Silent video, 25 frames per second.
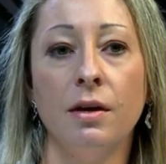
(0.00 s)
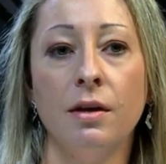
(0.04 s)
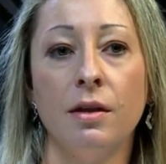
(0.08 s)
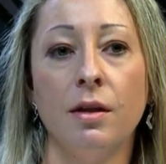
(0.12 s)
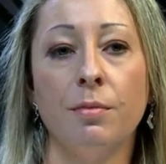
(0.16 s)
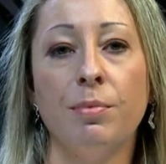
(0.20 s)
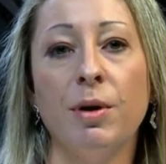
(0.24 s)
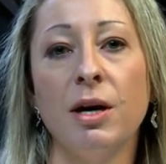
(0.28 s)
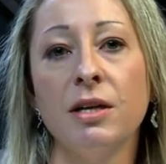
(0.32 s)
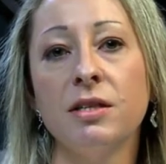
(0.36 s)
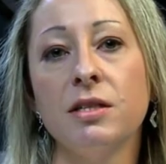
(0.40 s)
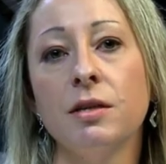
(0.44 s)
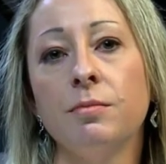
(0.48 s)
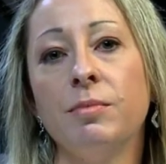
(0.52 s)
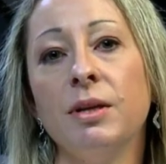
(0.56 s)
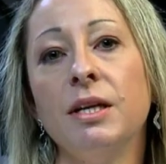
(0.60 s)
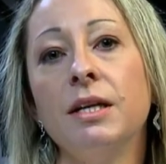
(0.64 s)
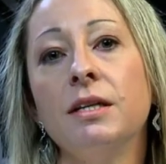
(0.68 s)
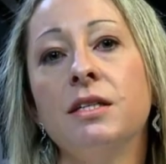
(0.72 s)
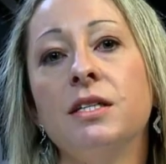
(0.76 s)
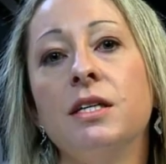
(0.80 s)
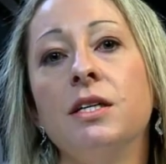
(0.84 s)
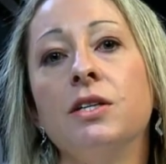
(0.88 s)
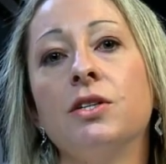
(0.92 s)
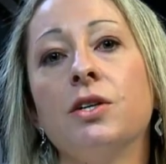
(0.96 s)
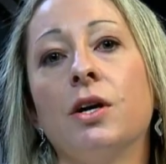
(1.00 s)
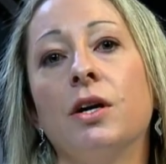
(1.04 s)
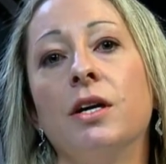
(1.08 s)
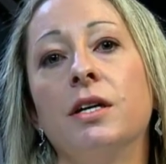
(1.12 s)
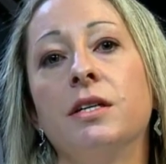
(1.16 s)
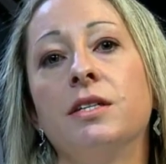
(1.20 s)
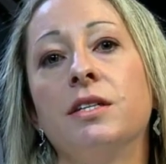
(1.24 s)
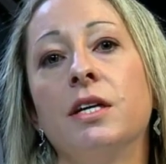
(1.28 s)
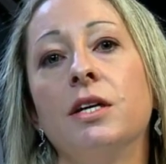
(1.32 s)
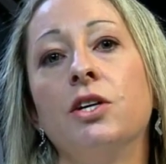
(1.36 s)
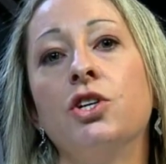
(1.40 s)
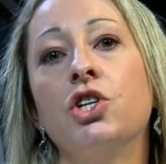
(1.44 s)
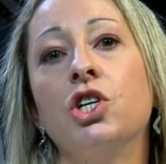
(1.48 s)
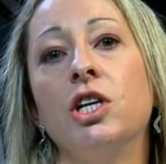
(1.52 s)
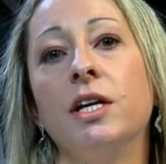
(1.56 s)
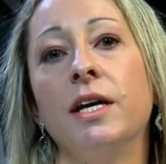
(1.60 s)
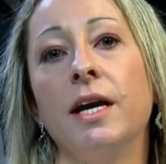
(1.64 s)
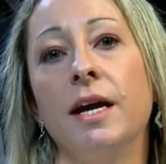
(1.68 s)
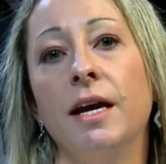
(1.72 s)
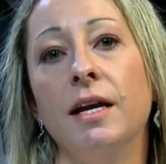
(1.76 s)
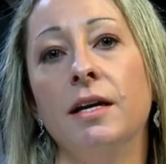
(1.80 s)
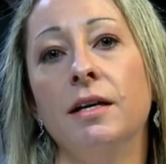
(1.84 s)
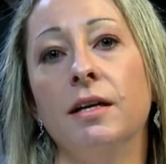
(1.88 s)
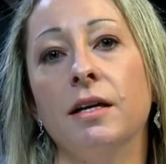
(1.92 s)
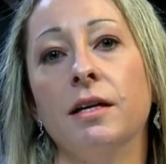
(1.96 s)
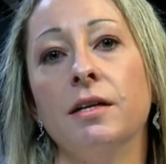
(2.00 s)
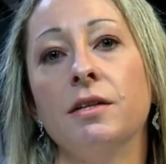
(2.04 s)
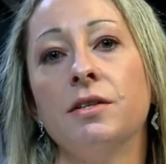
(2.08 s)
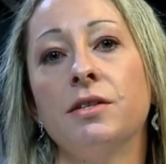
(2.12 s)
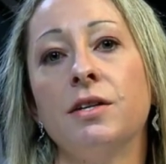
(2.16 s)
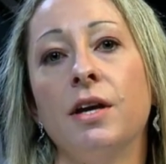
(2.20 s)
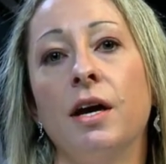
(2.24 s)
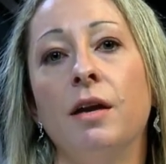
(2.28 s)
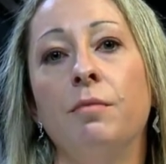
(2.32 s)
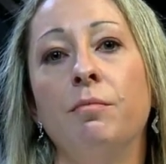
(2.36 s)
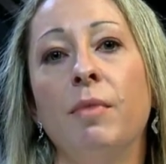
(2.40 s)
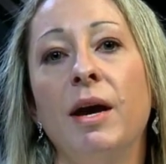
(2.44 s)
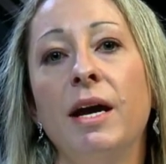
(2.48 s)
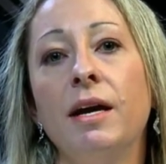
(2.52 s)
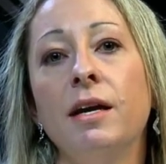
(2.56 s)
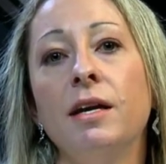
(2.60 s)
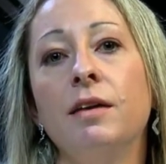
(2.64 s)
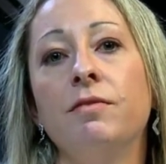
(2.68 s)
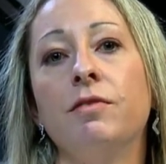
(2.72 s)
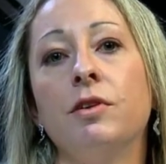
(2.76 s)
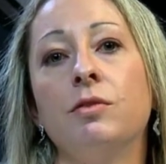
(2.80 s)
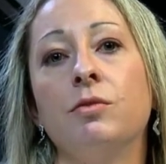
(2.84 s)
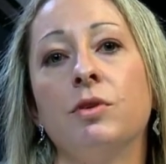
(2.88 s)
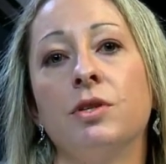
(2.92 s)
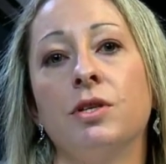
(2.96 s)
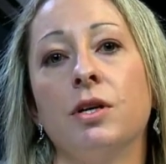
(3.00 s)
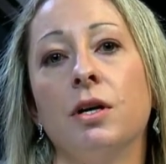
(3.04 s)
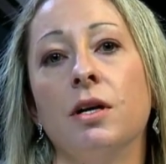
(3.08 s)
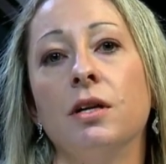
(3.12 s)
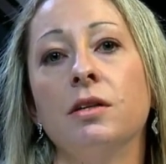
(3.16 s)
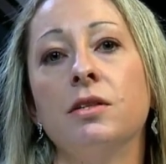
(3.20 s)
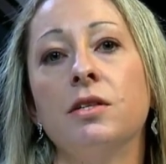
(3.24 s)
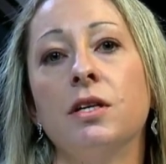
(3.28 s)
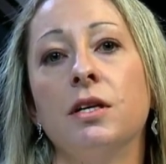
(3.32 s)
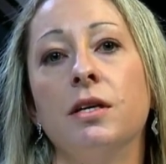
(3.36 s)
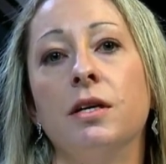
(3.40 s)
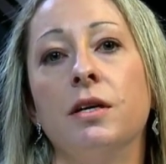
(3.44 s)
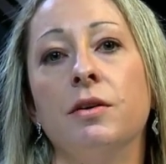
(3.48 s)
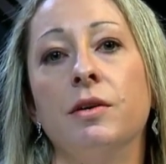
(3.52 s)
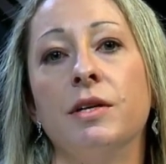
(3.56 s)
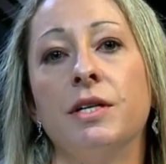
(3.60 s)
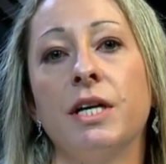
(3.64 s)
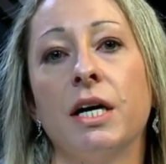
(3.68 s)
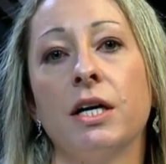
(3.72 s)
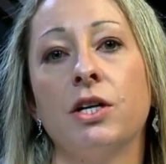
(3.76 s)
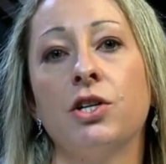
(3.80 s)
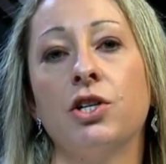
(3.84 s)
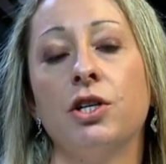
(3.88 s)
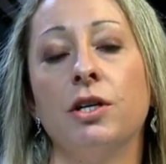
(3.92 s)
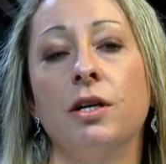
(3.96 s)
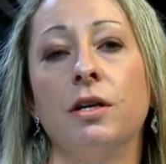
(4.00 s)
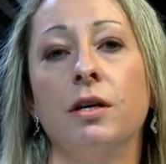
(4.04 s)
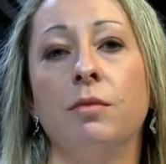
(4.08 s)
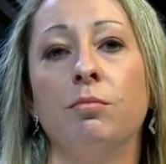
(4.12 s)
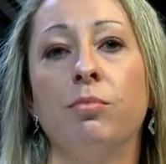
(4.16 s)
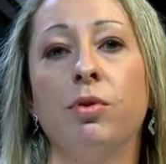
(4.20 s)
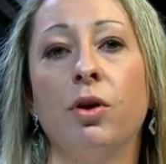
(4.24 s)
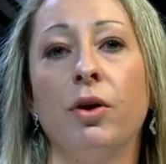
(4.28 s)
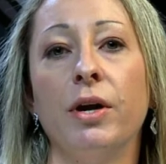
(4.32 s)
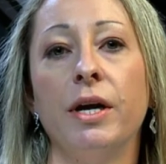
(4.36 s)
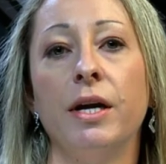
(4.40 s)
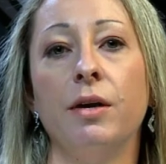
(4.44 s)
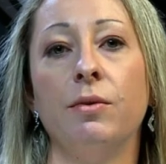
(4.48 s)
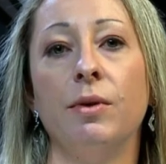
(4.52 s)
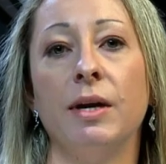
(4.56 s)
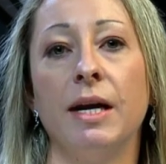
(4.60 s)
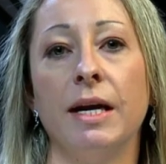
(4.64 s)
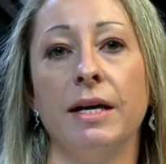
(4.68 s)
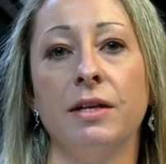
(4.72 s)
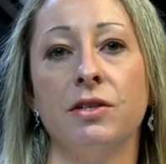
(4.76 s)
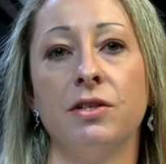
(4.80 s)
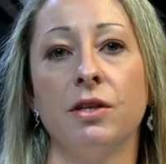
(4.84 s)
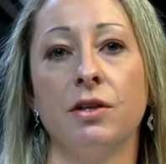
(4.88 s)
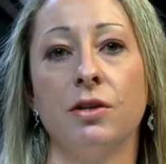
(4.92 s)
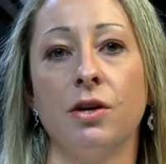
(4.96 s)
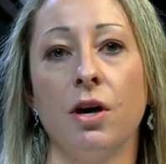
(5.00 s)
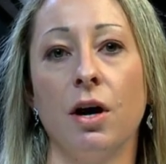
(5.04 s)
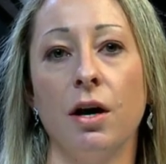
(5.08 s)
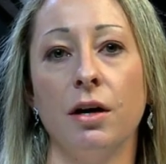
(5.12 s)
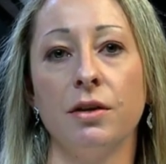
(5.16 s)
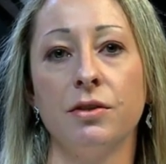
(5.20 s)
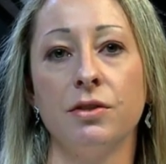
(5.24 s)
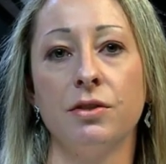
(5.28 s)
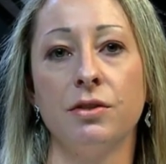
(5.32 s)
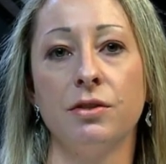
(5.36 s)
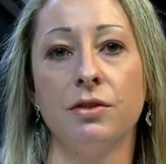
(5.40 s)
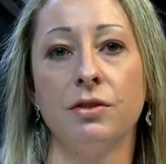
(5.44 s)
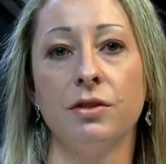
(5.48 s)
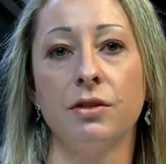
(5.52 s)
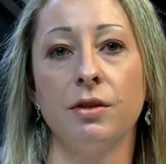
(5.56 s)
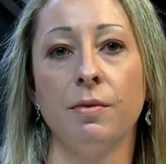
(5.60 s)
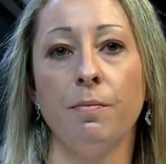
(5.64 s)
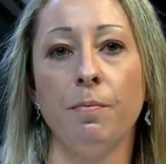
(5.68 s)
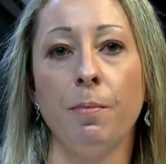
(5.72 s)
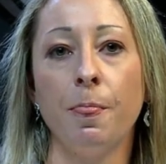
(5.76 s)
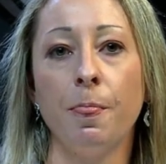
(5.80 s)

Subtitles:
The possibilities are essentially endless and may even result in a reduction in employee-related costs.